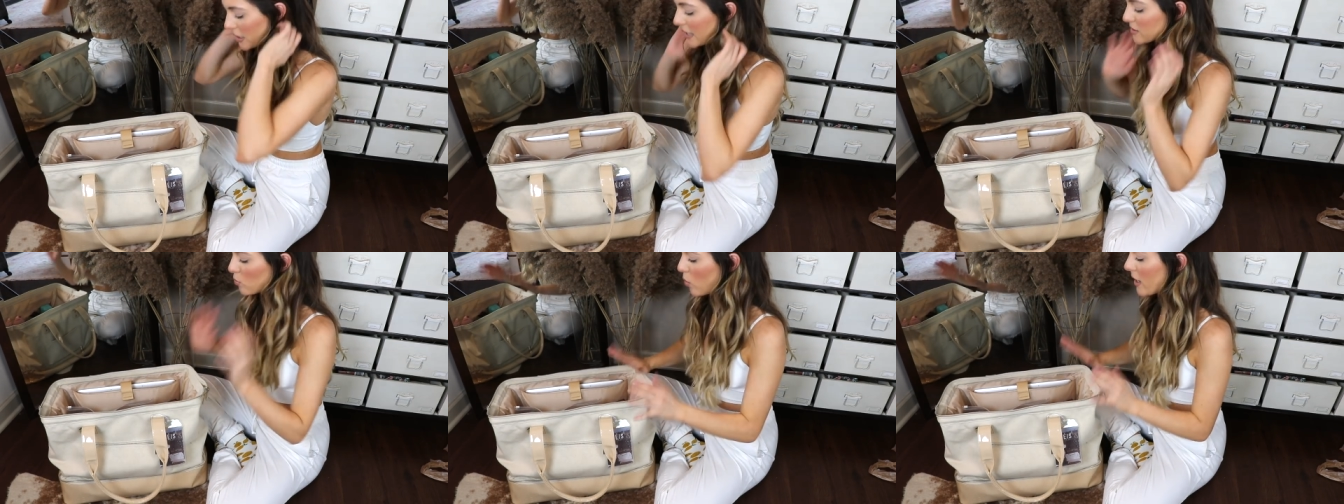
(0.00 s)

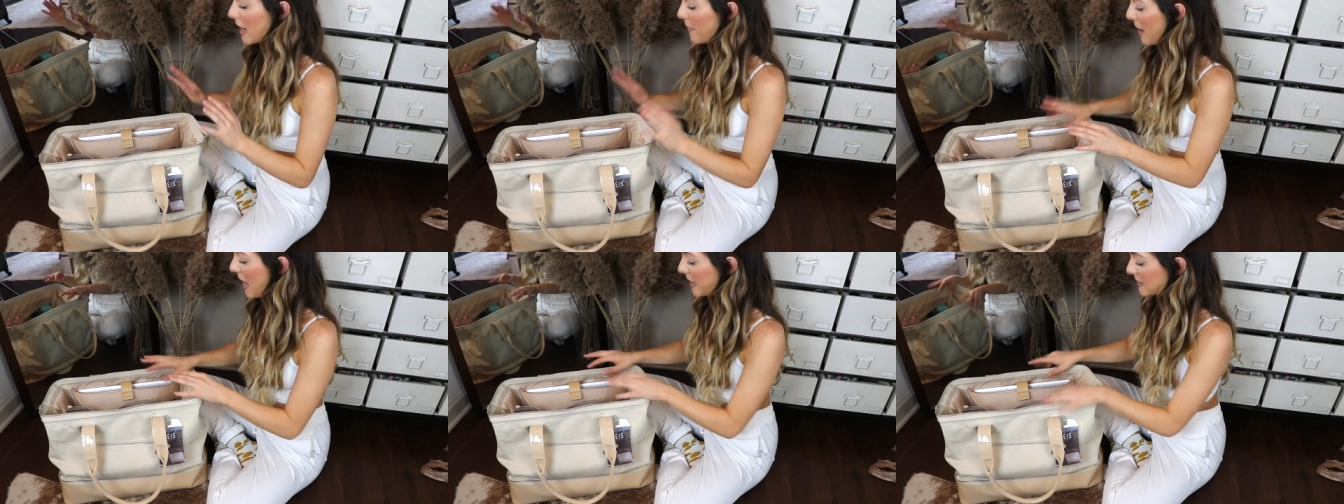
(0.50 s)
guys what I
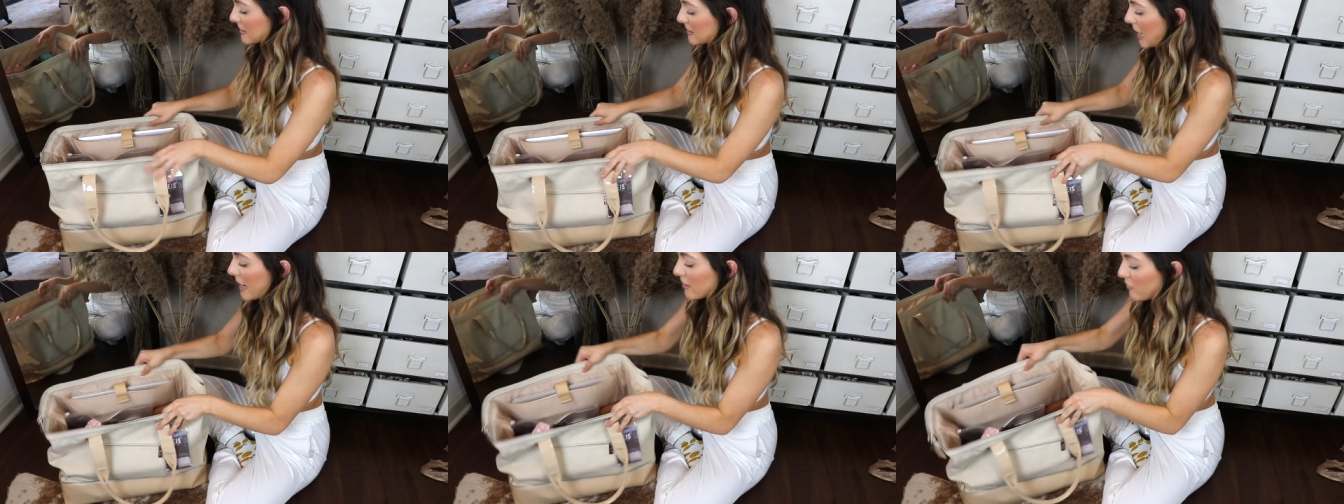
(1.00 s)
pack
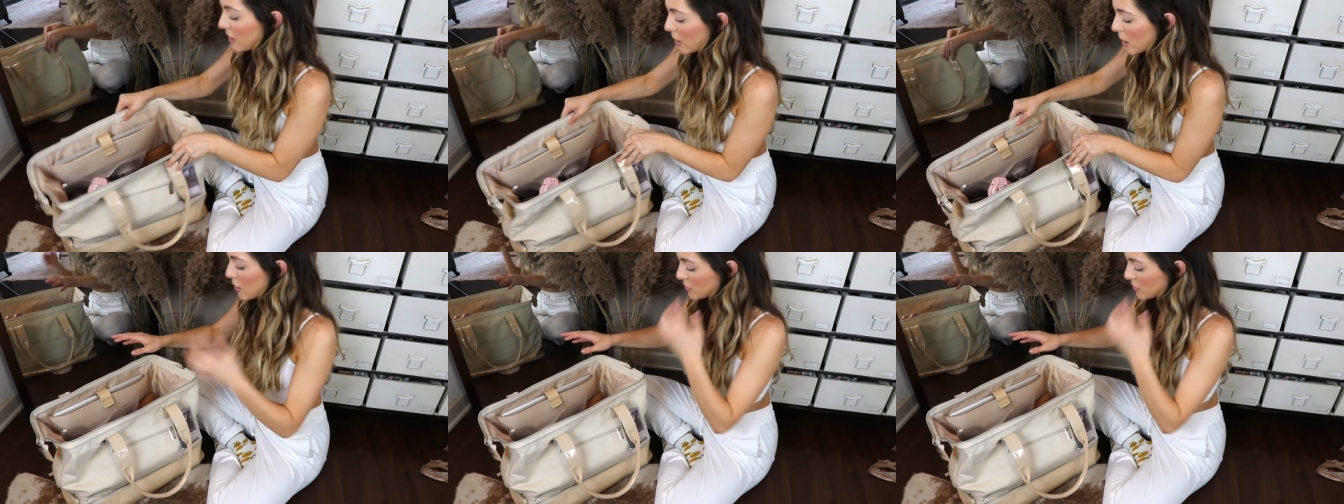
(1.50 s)
inside of here.